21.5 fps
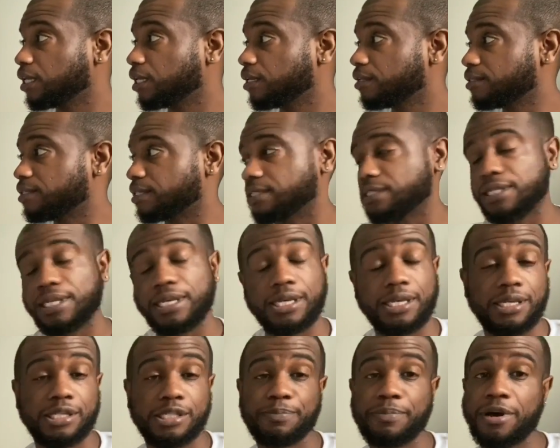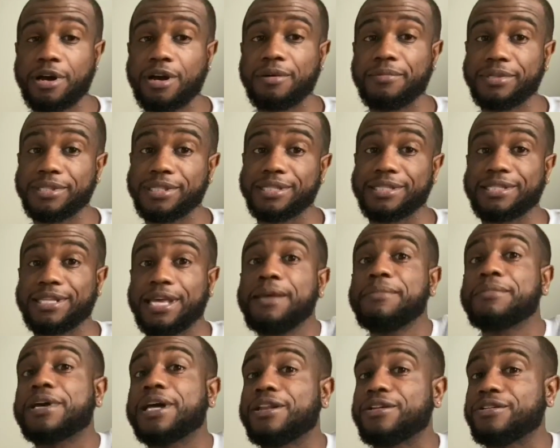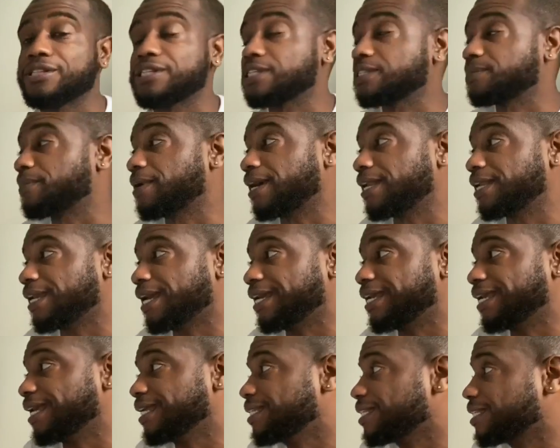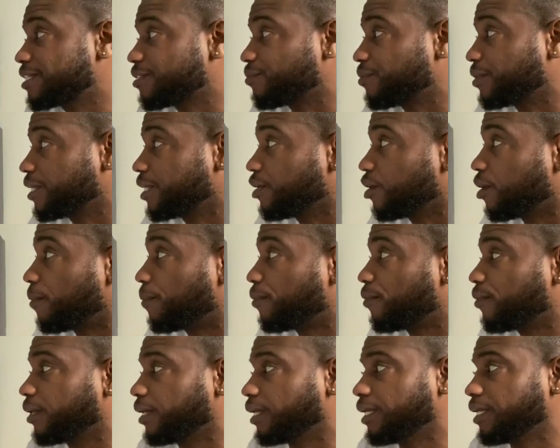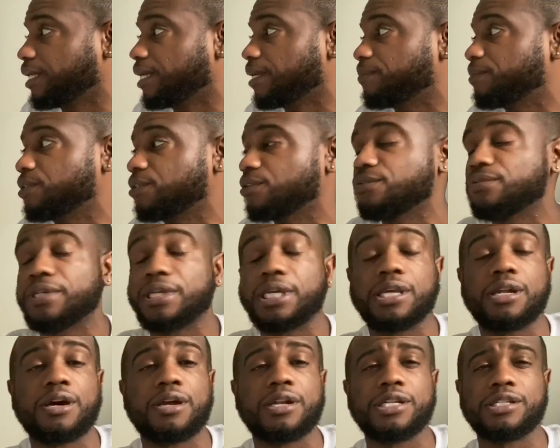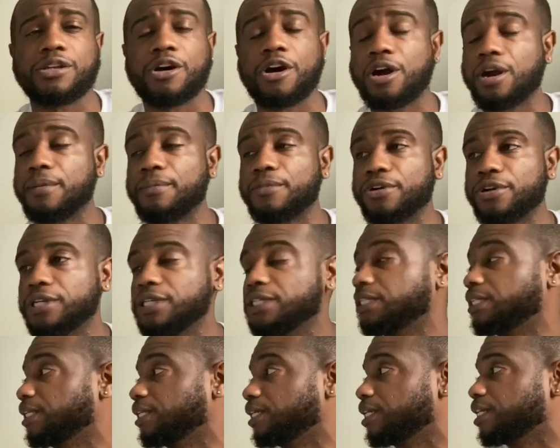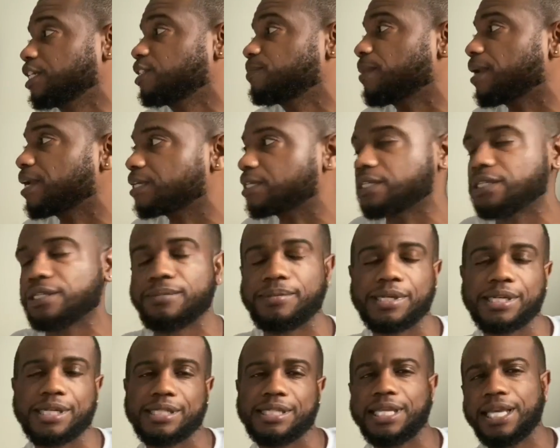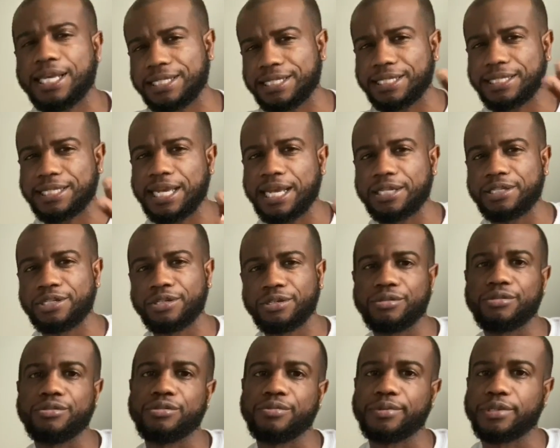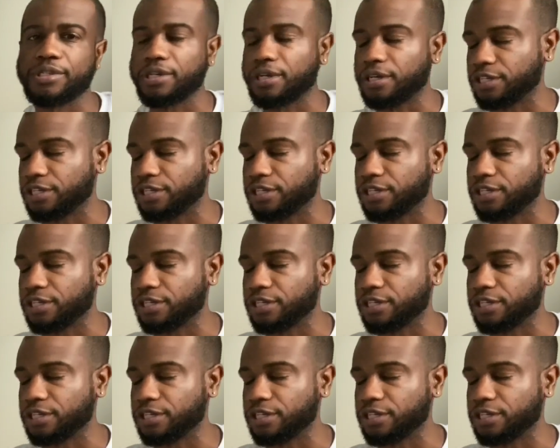since his palm is the same color as his body, I guess it's really no point in him doing it on his arm or anything, especially because he has the tattoos, which are